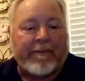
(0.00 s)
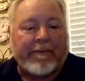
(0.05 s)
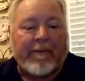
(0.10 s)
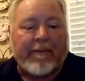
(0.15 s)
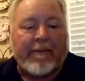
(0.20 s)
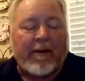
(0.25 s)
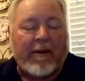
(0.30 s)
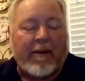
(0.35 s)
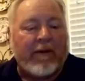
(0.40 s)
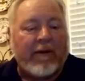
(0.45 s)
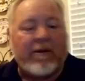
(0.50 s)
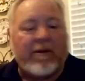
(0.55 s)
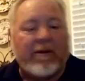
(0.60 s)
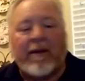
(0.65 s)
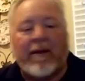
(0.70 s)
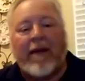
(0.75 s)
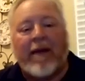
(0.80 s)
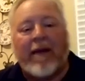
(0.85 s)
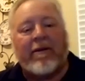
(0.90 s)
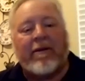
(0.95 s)
Though
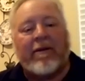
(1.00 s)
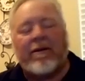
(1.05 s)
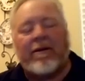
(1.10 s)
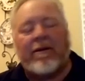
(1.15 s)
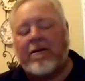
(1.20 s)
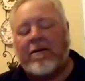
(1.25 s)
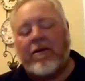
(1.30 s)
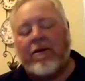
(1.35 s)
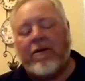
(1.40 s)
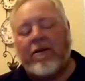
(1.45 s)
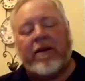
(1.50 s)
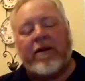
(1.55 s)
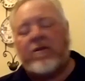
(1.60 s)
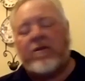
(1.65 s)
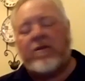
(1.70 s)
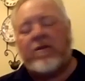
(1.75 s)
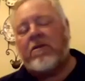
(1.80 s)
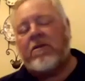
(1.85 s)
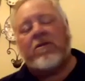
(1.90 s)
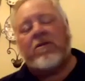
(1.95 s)
Grange
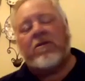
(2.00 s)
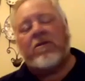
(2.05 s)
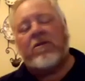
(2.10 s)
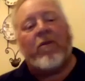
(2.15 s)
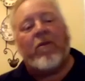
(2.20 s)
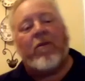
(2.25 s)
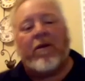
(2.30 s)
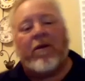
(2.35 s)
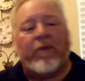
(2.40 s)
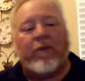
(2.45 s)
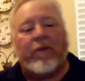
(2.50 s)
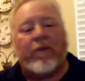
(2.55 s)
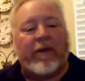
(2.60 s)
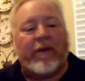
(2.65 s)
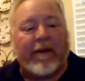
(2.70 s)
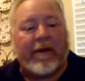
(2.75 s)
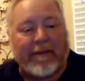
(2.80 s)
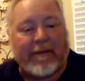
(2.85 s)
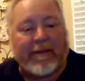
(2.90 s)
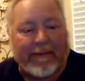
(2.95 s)
just do so many wonderful things.